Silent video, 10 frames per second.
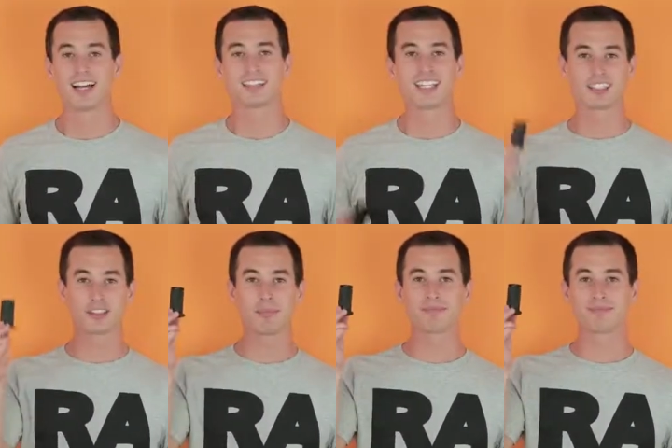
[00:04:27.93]
Now take your
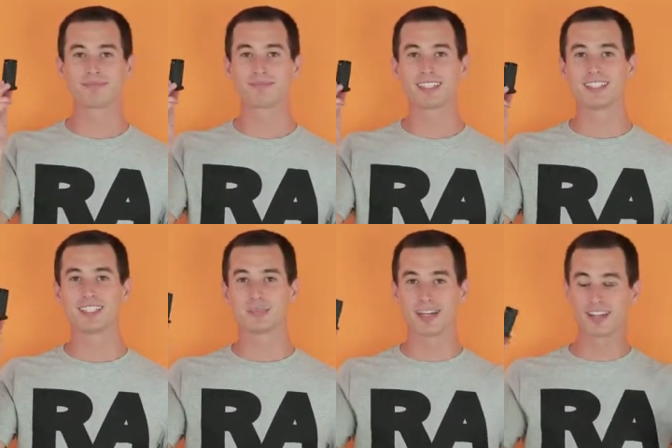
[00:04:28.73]
grip,
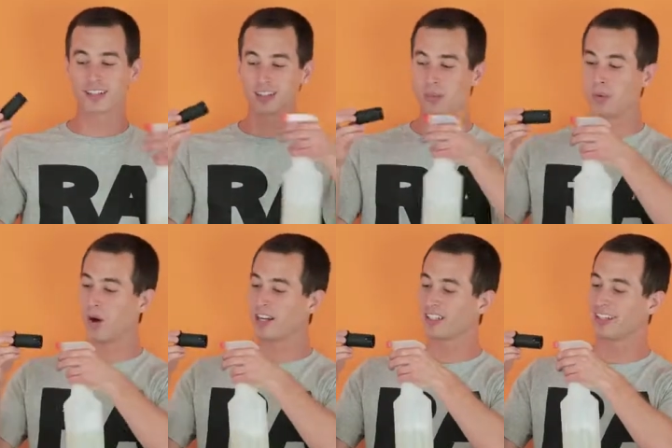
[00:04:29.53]
spray a little soapy
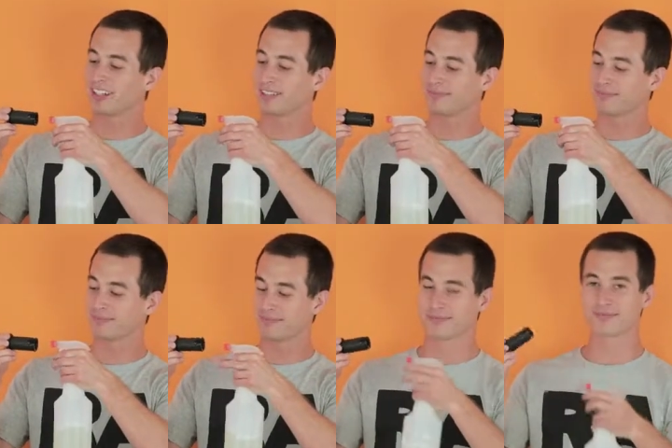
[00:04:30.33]
water in there,
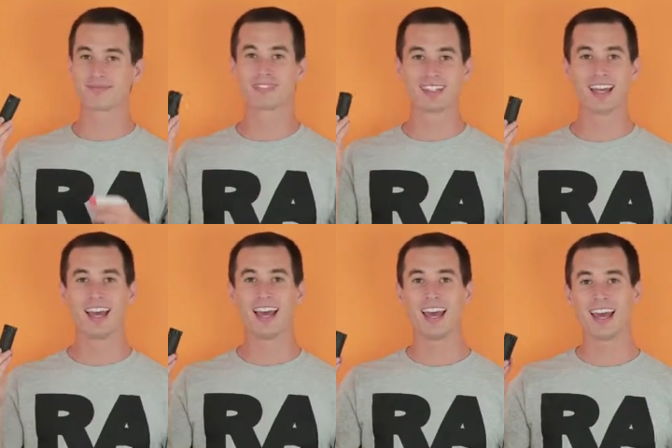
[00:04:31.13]

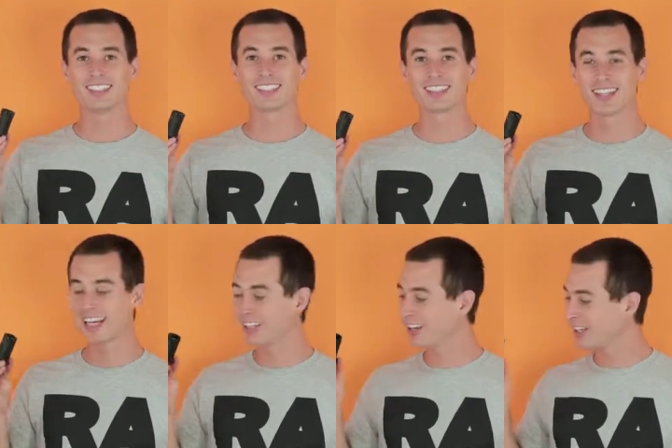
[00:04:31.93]
and slide it